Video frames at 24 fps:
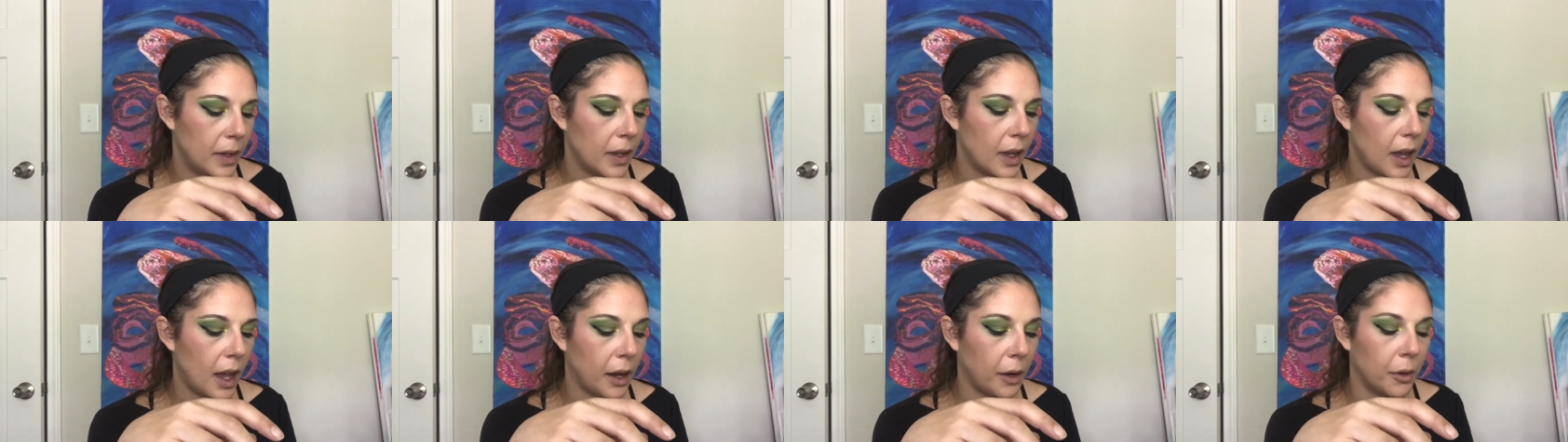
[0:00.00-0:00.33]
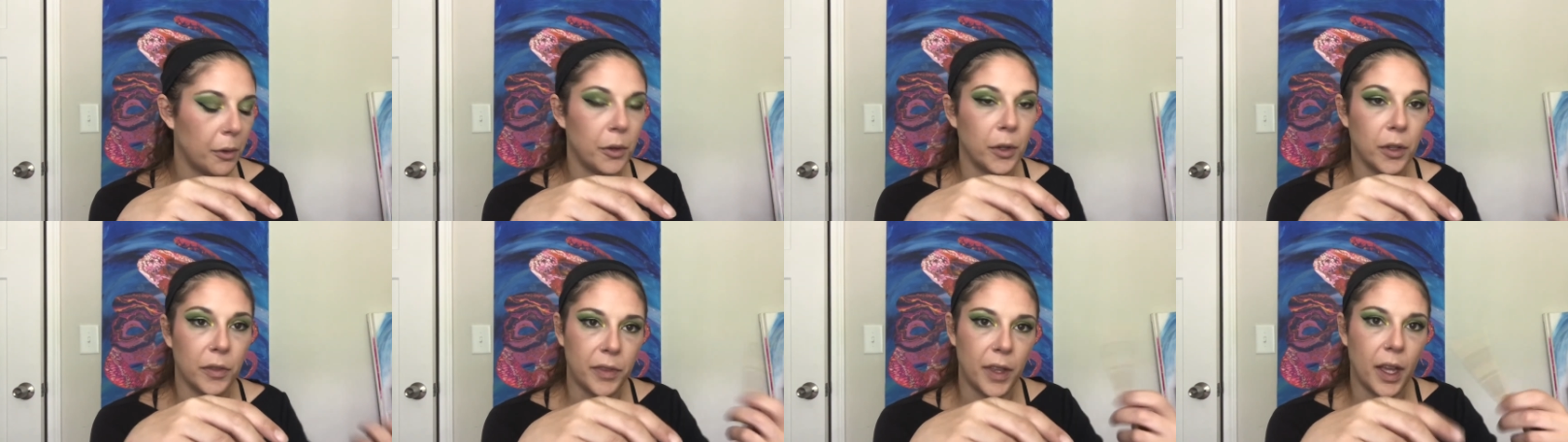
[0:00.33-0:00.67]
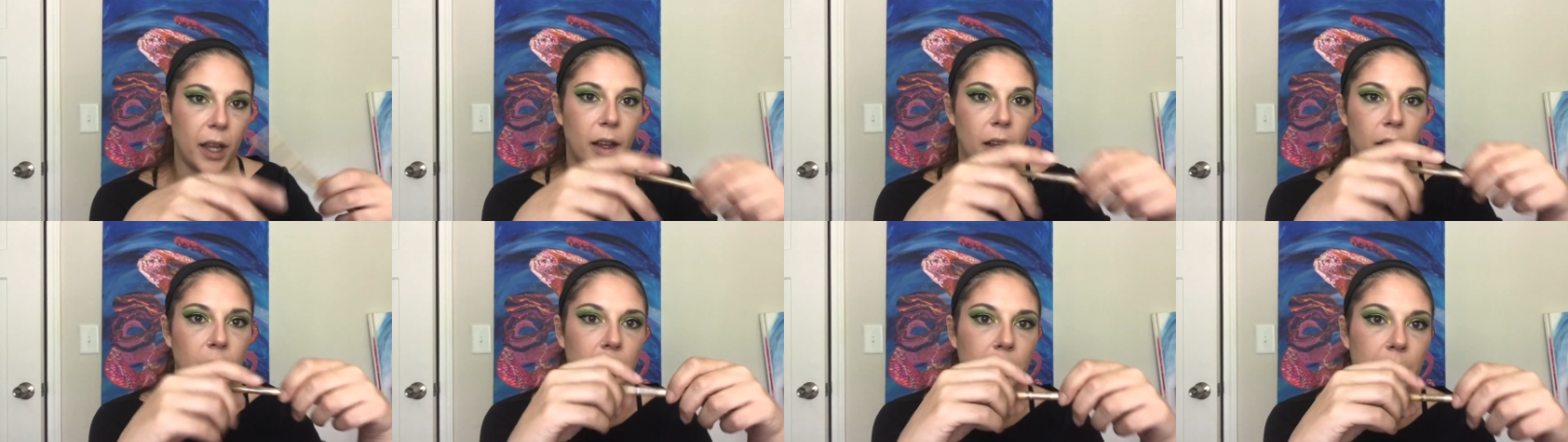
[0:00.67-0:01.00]
I don't know if that
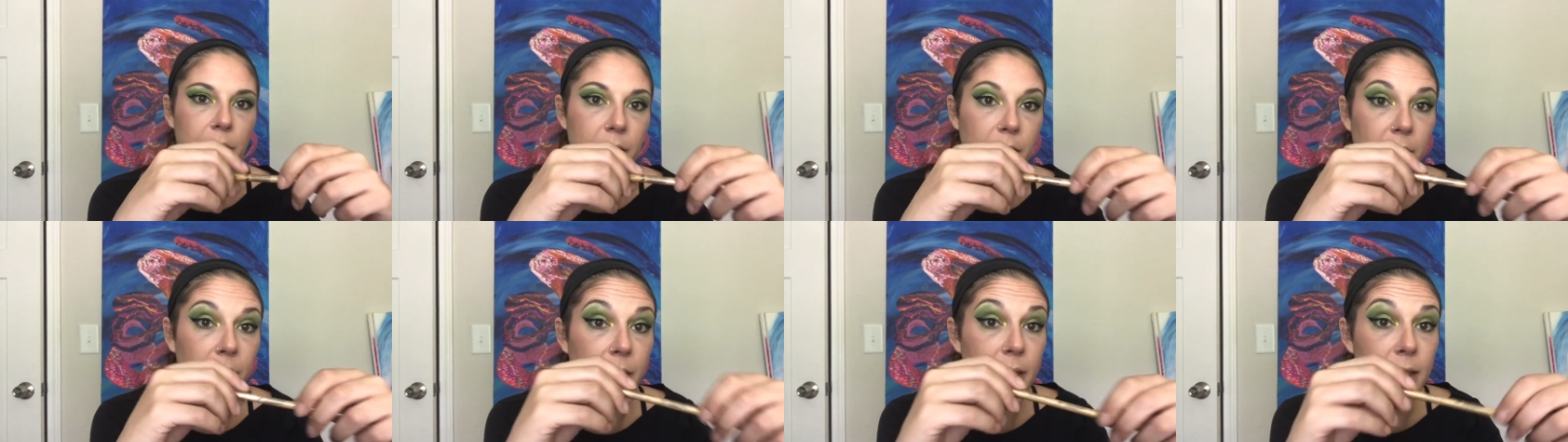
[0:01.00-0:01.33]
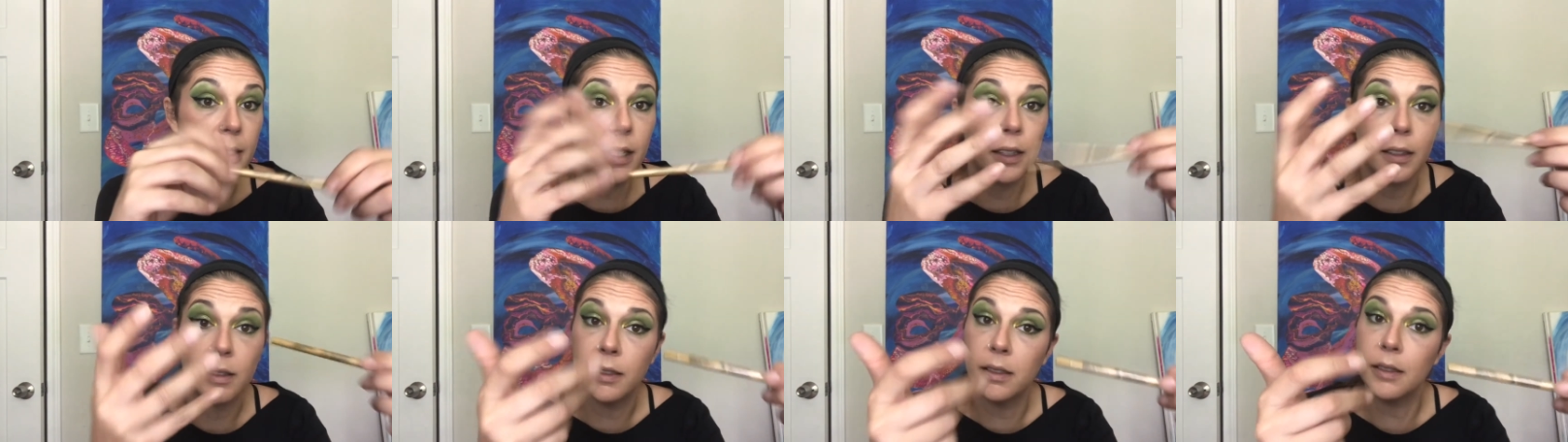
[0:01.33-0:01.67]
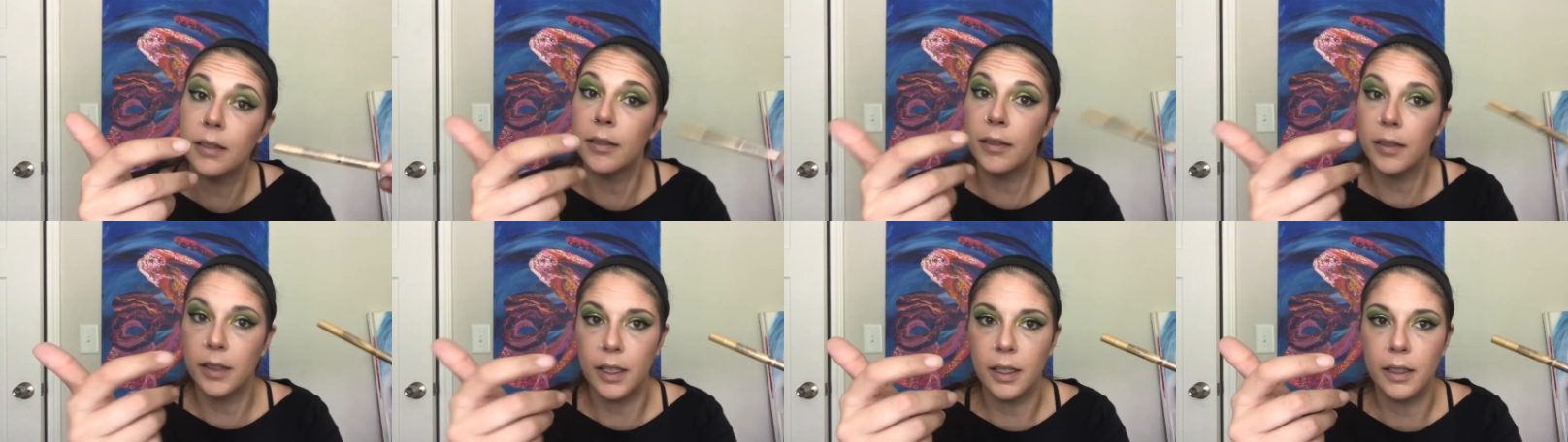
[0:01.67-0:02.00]
color still exists
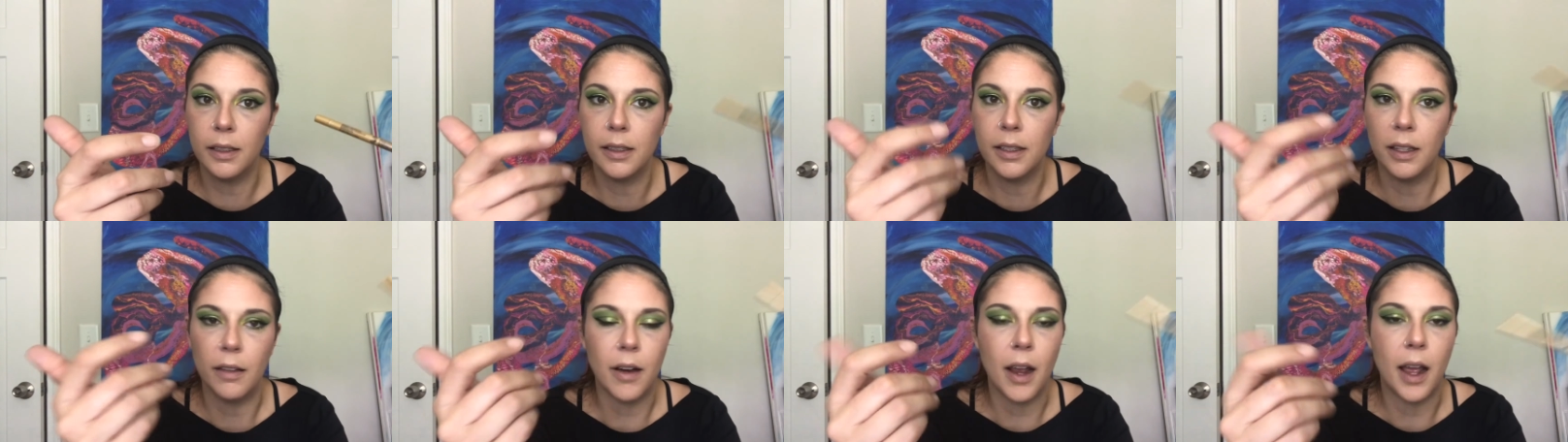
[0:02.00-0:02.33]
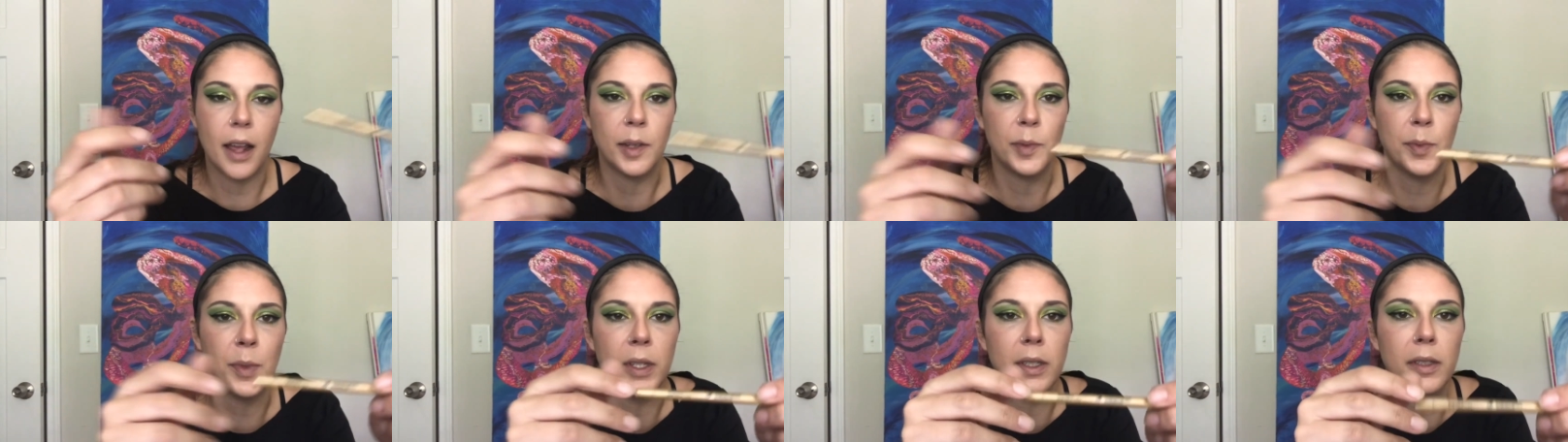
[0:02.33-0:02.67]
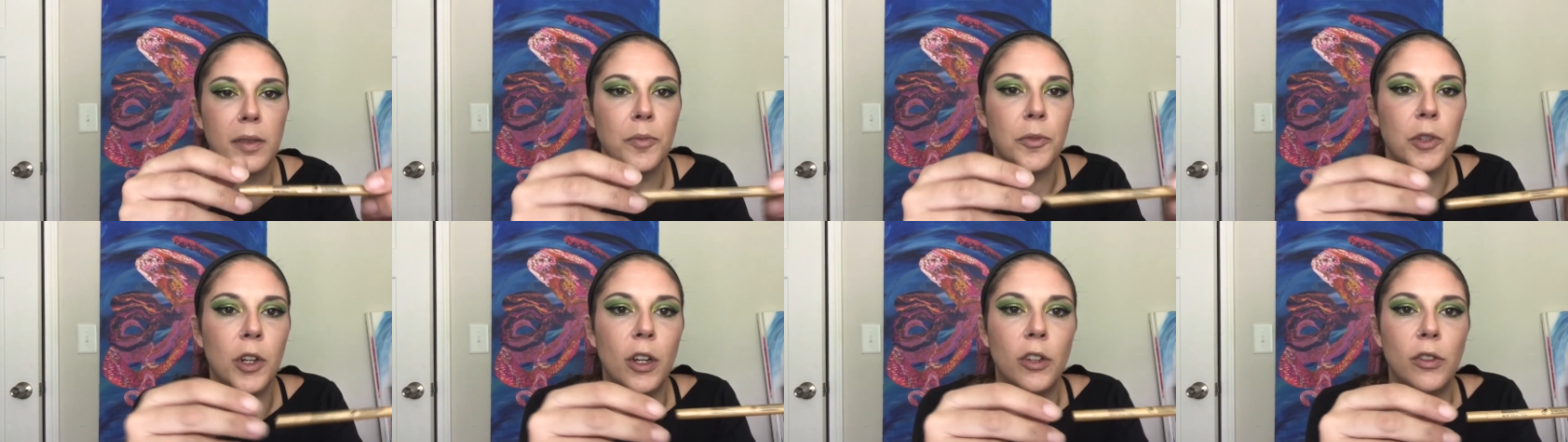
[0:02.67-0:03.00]
since there has been
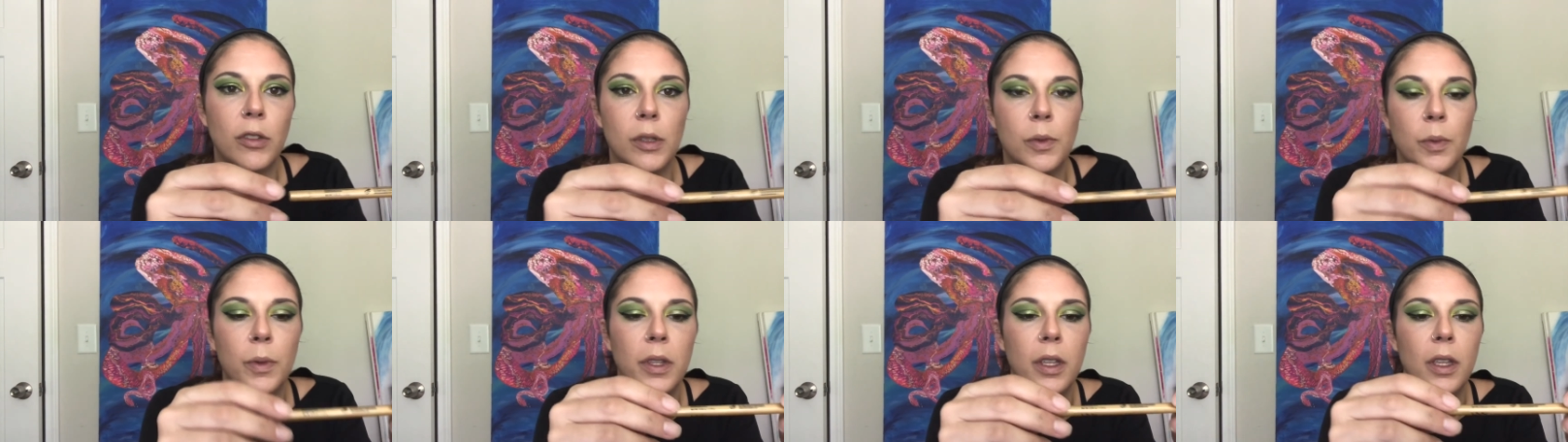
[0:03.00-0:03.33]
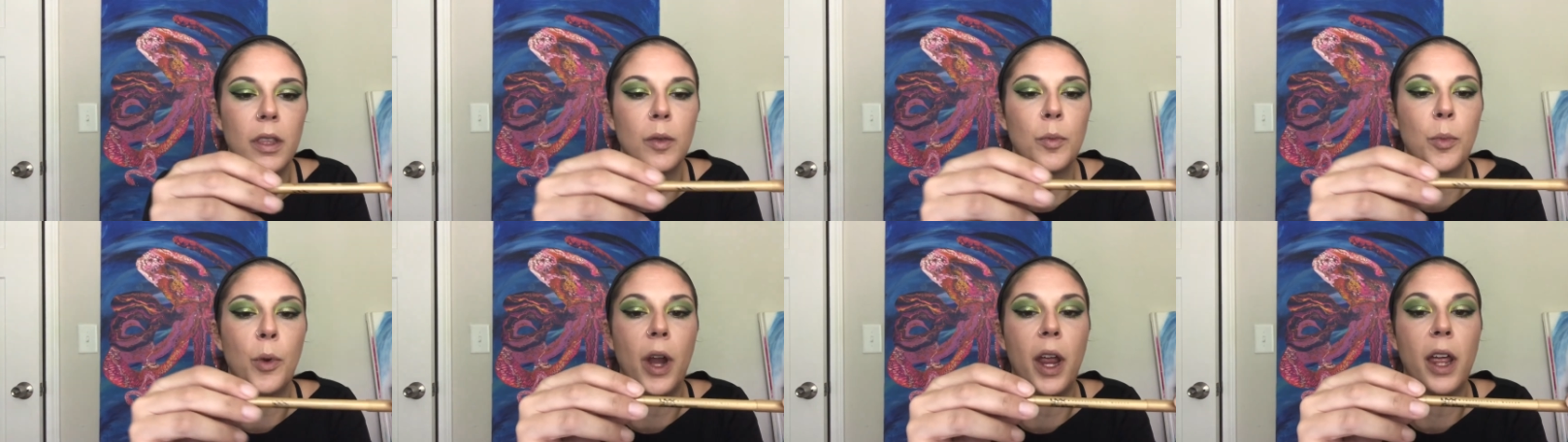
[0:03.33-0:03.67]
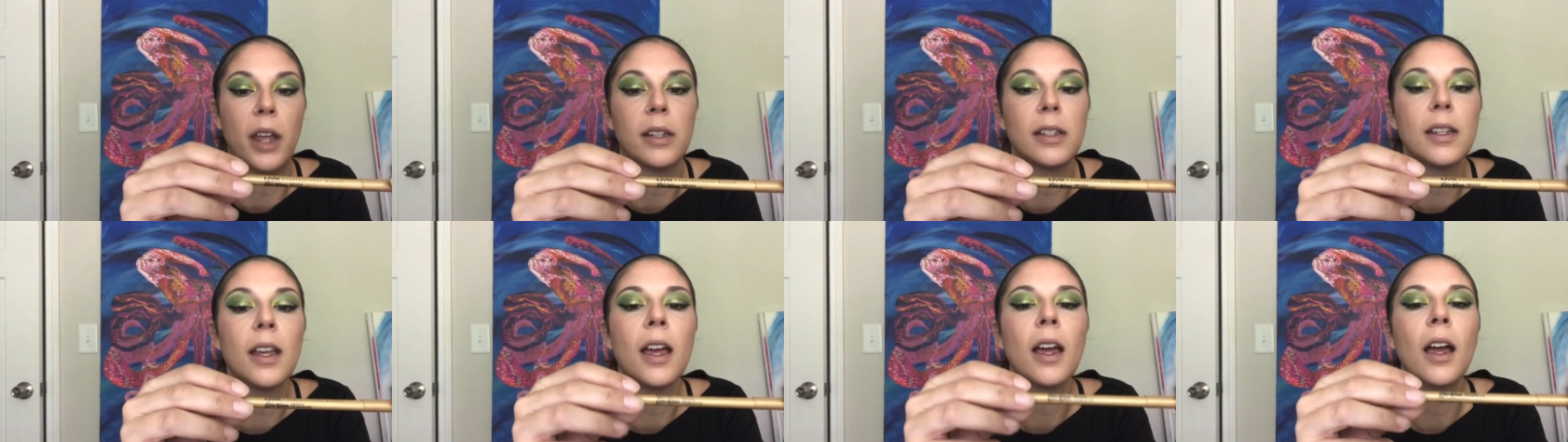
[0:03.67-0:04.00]
some changes within the
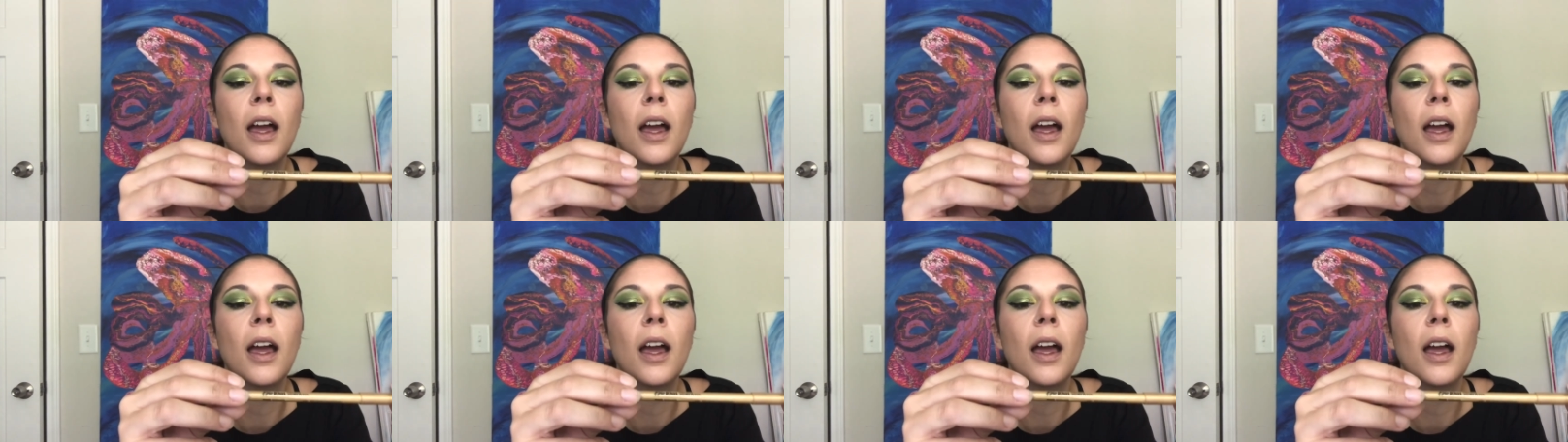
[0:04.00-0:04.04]
brand.